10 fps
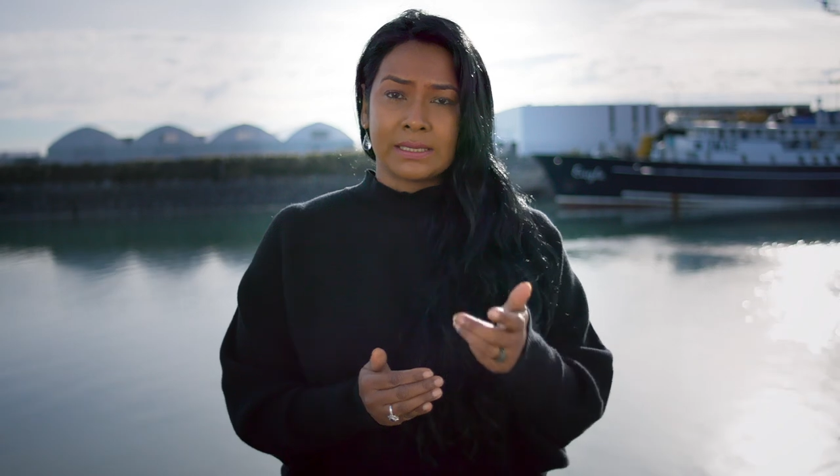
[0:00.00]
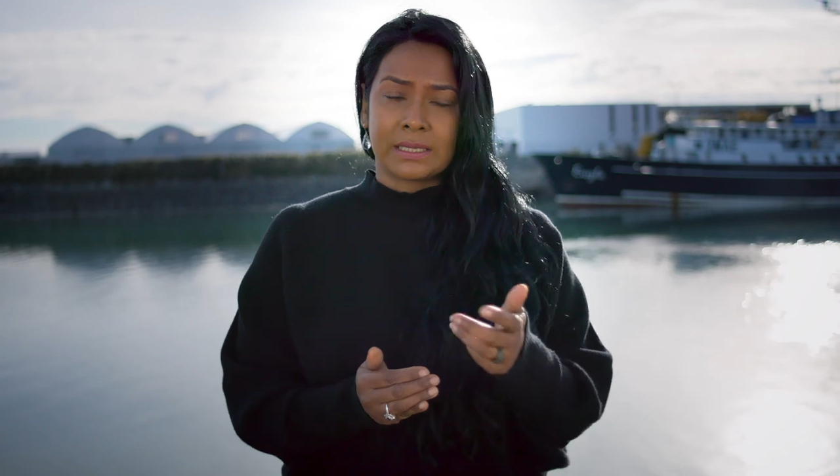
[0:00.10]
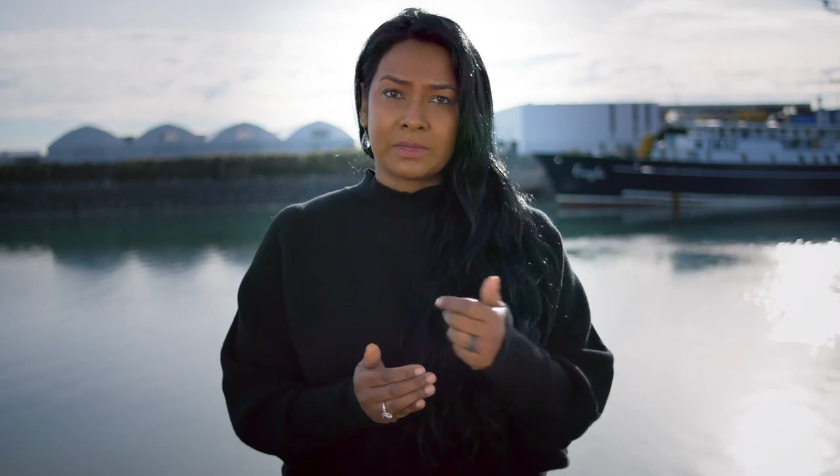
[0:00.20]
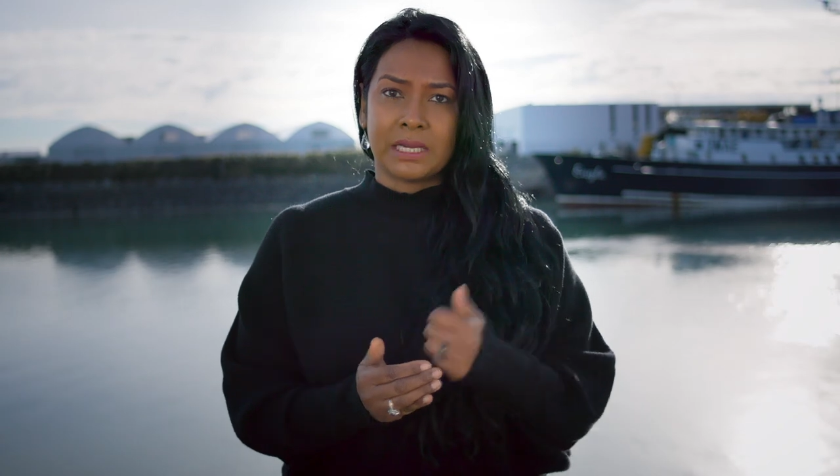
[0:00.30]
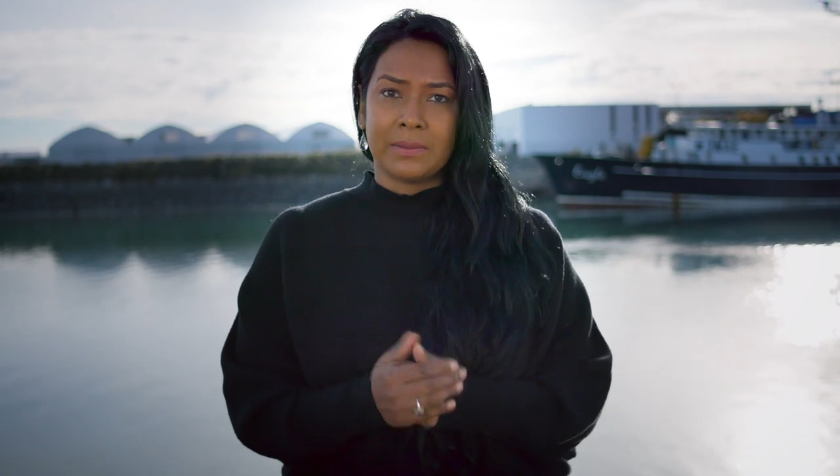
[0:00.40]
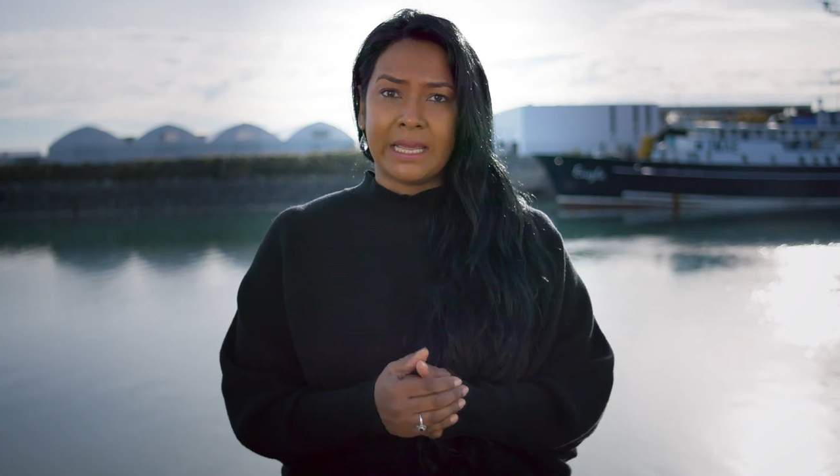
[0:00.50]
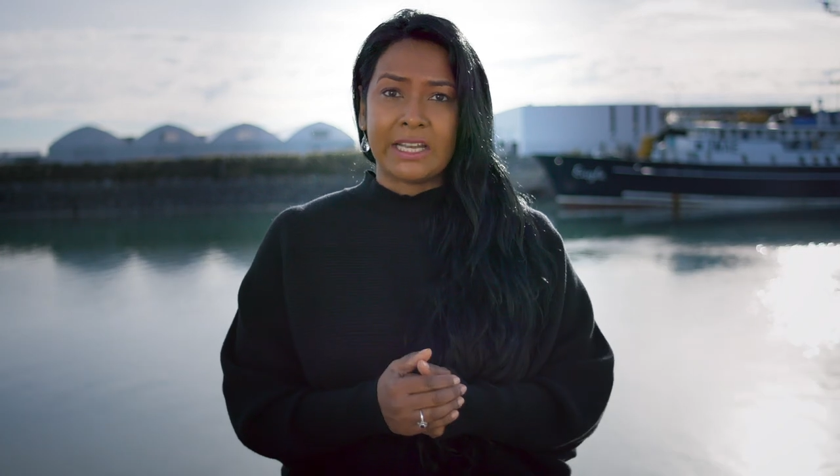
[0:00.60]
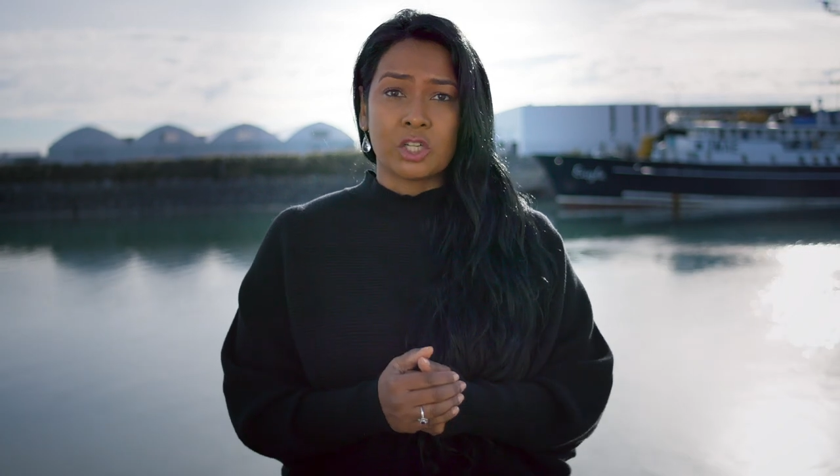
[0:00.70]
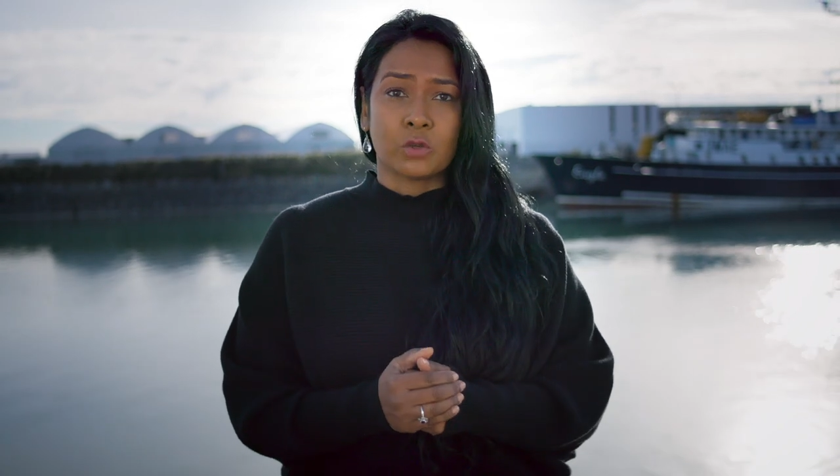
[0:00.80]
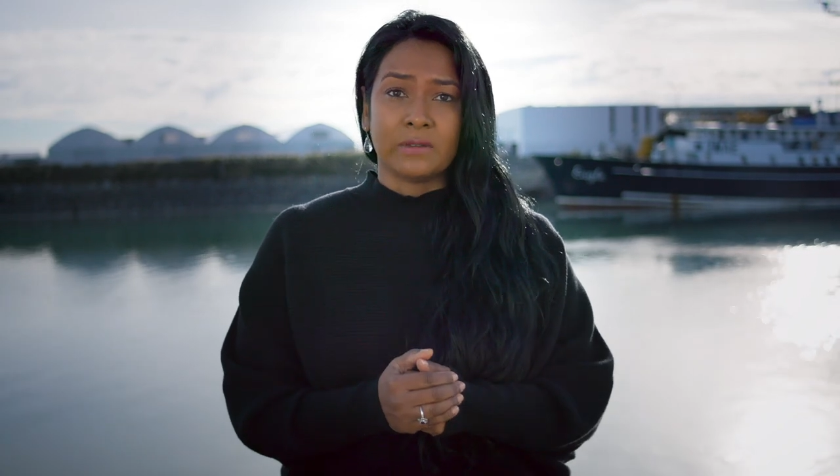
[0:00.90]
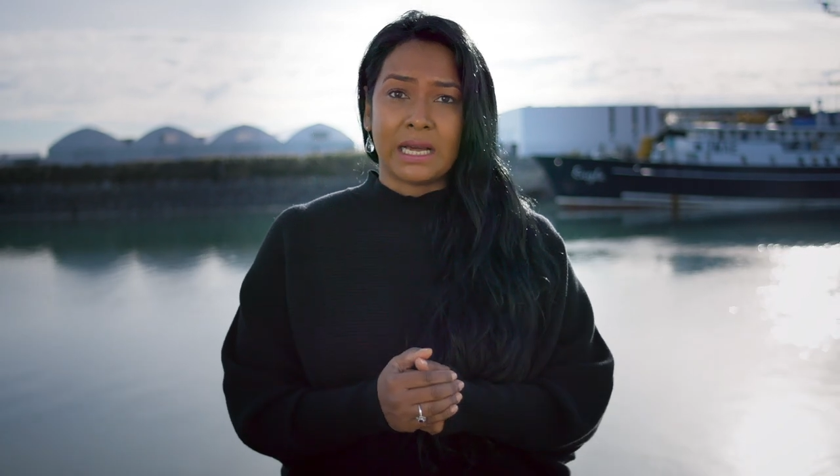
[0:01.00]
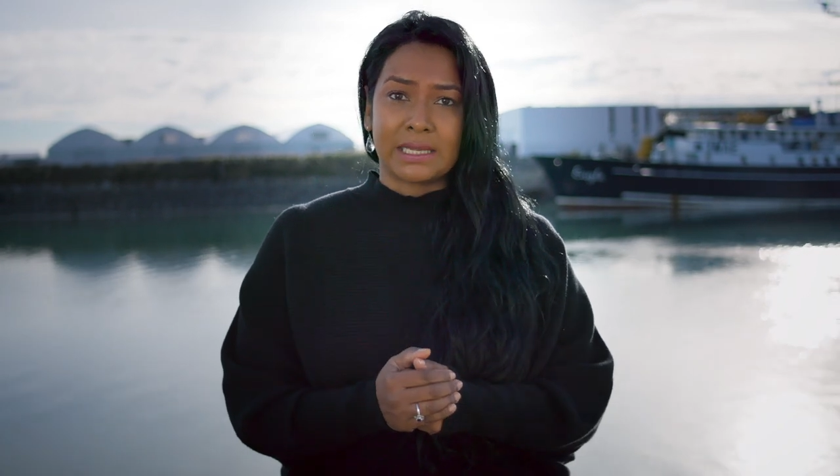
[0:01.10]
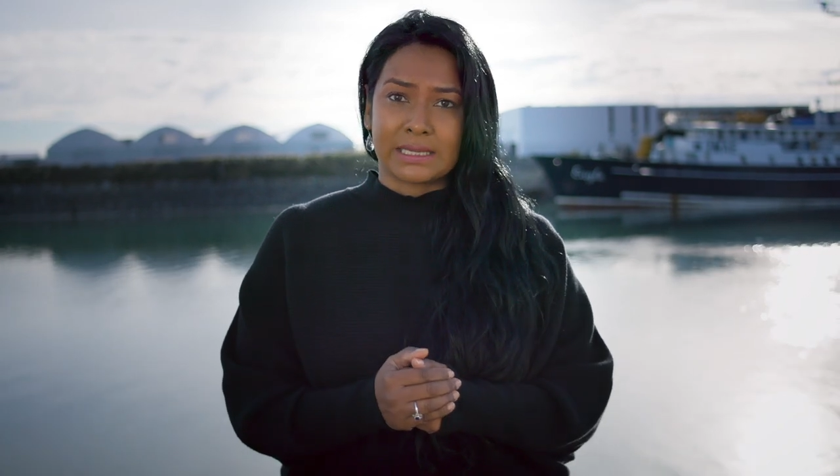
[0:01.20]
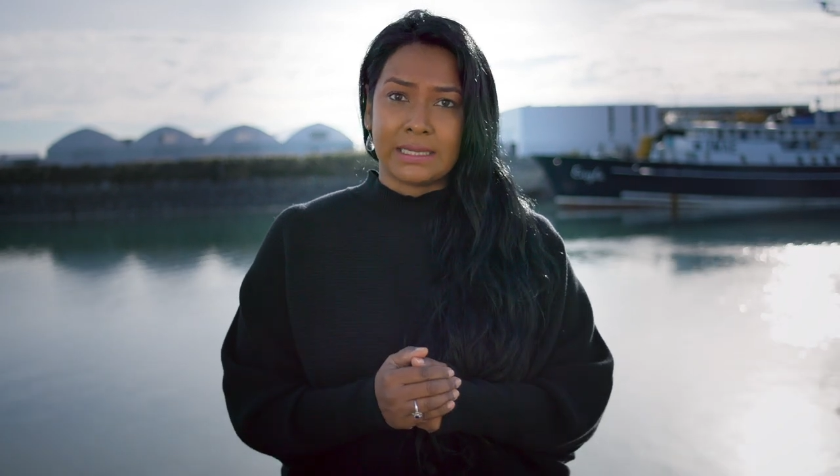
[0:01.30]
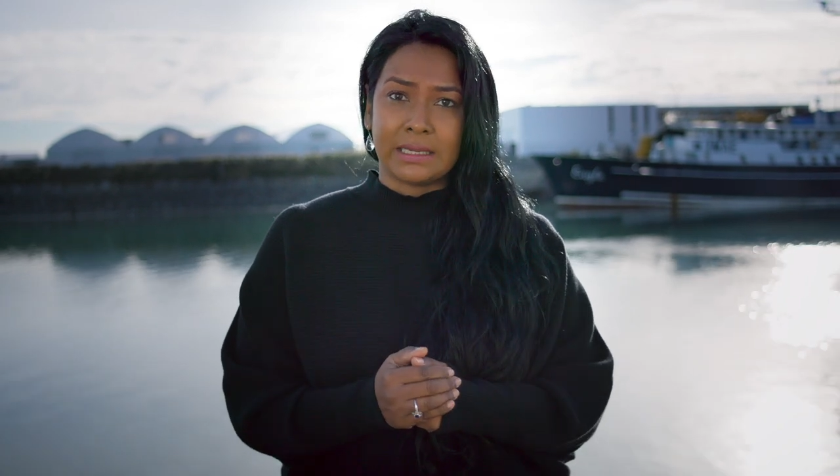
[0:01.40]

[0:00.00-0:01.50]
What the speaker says: sometime the end of last